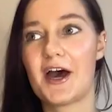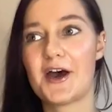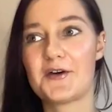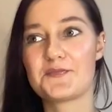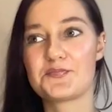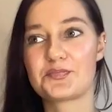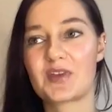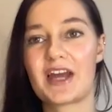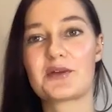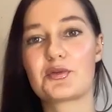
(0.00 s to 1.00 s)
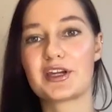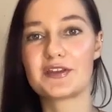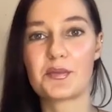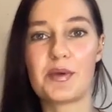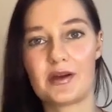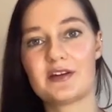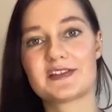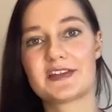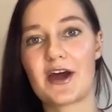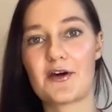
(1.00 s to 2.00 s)
um, kind of bringing the
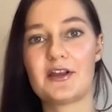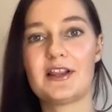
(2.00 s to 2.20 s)
barriers down